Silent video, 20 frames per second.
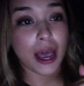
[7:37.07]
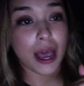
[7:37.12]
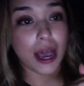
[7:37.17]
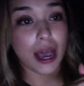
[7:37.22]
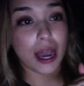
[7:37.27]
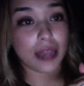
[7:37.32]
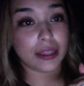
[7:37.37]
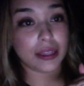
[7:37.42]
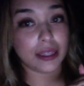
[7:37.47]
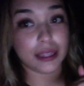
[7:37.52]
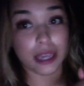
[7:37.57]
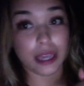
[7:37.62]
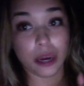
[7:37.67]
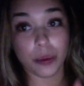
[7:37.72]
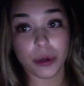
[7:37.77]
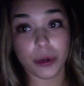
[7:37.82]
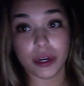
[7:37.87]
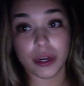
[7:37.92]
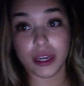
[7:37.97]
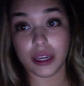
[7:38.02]
I think they are
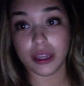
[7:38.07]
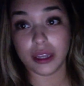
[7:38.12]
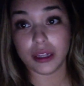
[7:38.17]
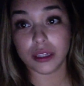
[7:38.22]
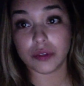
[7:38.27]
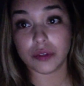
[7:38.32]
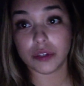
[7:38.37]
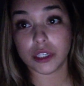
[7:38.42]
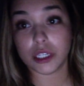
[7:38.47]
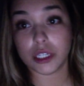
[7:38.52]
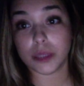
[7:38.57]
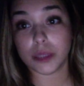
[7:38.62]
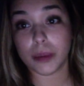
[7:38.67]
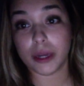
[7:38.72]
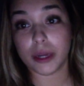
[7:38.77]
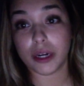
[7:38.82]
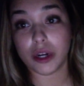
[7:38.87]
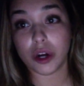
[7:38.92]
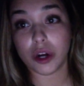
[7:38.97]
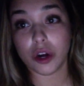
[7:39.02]
ridiculous for
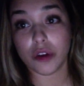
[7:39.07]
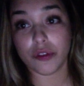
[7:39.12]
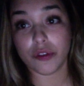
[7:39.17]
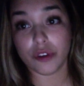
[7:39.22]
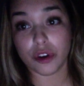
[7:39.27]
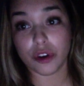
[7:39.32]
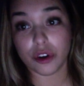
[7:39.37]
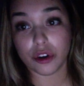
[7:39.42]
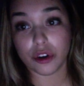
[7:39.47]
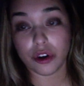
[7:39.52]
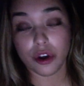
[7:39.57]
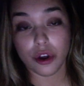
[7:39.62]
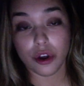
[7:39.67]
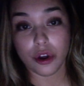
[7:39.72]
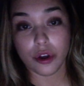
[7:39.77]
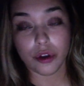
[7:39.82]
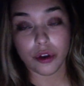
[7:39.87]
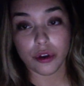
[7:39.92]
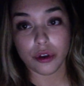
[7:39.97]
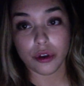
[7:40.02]
suspending her for
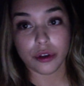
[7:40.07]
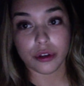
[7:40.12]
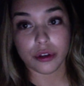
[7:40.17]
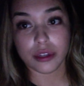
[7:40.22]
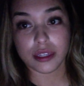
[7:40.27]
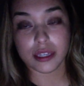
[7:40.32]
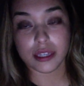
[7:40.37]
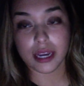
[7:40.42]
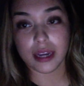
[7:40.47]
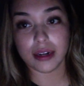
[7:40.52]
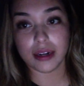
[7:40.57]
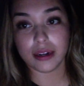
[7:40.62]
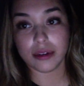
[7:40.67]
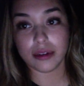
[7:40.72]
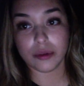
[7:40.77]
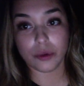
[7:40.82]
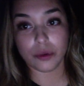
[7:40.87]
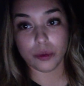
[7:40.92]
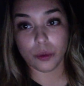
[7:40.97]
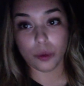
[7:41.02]
saying
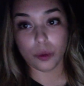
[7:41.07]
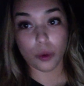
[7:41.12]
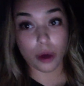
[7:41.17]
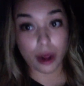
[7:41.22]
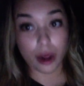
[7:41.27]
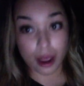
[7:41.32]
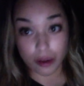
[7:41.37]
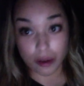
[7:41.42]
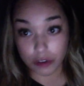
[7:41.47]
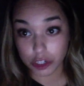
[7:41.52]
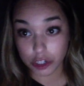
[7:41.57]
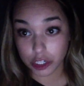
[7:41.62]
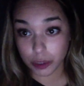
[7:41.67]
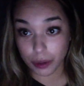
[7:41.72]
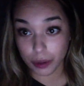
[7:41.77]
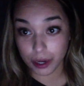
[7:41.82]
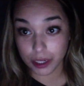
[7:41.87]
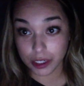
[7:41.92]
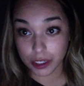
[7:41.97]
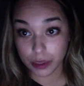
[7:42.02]
whatever she
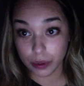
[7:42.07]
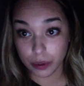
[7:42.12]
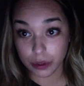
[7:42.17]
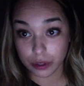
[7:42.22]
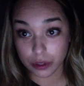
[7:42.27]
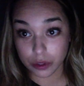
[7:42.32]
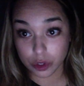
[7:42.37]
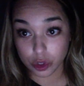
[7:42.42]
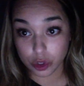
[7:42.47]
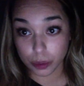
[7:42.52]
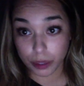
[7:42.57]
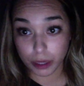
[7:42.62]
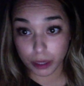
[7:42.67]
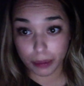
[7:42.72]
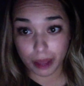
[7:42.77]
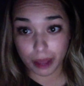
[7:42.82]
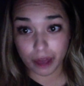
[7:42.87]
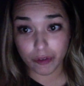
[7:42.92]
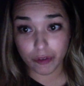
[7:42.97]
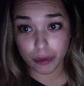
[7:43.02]
wanted to on the social media
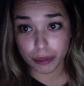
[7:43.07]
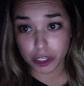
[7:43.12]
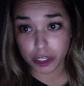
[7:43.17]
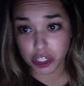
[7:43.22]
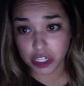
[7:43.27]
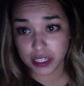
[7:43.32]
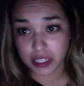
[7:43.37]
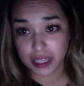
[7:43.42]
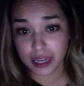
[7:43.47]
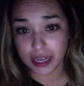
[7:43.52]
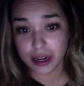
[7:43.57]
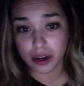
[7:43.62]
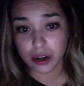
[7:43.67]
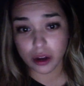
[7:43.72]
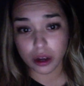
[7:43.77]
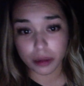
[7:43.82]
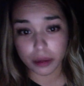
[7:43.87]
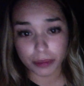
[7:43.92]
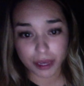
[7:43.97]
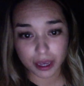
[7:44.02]
platform that she said it
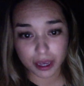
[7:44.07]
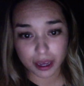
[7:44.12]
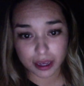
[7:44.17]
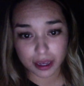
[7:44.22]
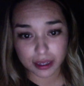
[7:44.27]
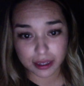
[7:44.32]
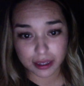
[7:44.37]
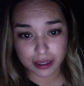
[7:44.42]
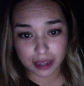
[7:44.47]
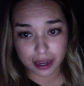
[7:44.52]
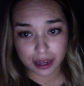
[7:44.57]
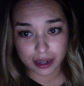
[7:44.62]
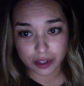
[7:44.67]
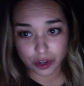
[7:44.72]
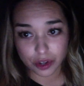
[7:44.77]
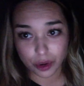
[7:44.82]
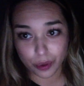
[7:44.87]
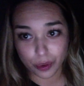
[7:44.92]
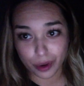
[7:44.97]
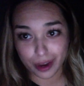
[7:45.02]
on, because that is
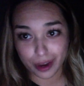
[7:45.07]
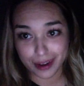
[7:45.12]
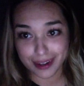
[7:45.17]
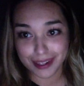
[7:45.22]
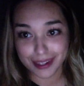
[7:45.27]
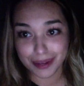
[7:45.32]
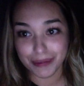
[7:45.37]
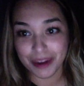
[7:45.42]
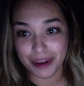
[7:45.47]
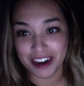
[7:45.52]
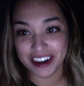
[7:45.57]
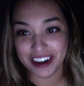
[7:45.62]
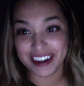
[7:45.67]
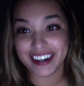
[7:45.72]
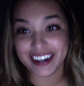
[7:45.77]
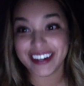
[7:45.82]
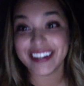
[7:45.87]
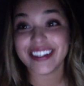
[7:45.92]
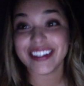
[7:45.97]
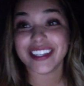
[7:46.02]
our right as
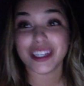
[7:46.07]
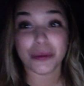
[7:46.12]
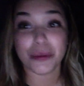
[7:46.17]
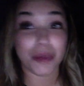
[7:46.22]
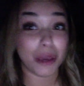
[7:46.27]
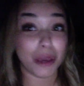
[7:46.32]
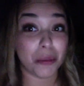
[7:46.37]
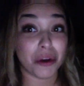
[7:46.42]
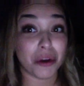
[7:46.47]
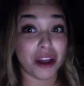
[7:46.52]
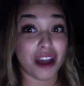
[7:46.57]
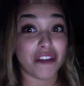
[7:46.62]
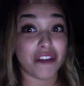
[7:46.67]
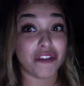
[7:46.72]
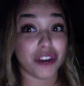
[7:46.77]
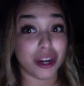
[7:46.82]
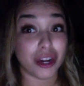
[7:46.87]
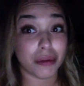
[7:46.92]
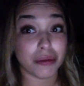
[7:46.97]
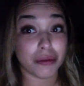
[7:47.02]
Americans to be able to have
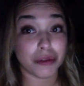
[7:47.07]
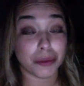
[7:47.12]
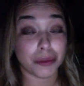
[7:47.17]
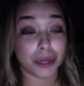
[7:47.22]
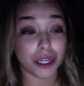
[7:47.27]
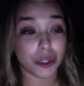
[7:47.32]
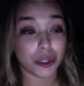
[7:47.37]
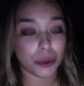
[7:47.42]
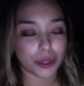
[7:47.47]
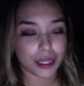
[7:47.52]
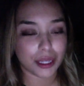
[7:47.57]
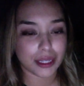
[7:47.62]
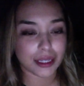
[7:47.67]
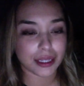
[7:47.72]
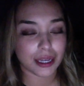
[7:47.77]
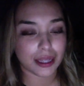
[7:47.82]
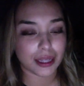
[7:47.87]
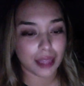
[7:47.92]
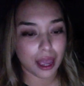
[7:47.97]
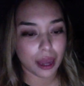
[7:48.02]
freedom of speech with things
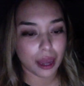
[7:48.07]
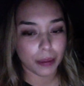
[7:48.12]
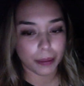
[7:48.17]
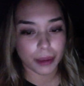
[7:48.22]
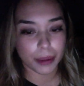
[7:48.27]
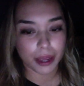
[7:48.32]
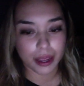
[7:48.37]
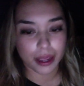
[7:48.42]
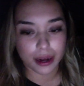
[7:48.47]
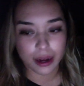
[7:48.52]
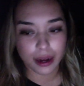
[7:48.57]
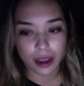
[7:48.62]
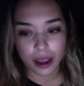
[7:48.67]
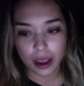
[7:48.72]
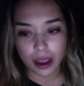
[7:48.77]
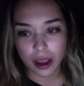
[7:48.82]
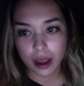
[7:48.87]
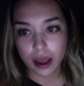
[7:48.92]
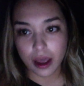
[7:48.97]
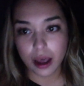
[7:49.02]
like that. But
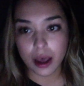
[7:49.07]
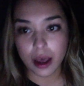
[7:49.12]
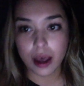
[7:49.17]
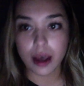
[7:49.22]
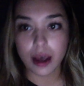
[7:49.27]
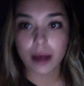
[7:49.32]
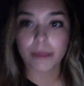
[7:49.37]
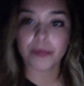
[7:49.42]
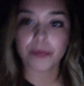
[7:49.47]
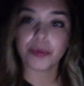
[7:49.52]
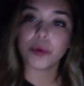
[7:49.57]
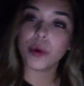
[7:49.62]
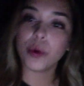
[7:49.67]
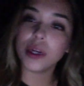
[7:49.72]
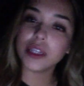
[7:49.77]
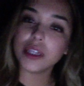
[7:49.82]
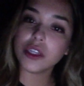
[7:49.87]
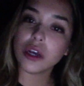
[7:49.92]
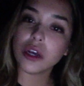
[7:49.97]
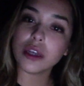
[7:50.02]
what
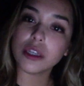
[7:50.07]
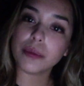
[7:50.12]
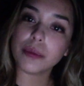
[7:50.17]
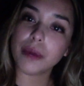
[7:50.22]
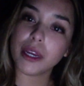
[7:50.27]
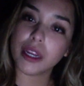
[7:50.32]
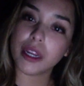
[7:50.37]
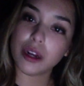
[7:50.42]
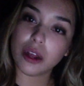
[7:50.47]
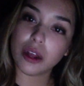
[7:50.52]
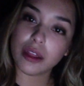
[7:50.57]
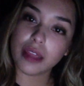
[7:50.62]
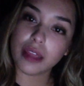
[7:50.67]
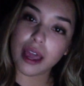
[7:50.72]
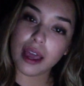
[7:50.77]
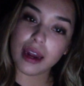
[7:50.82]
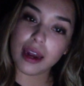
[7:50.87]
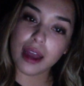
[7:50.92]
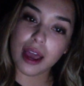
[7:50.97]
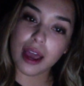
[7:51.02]
is y'all's opinion on that?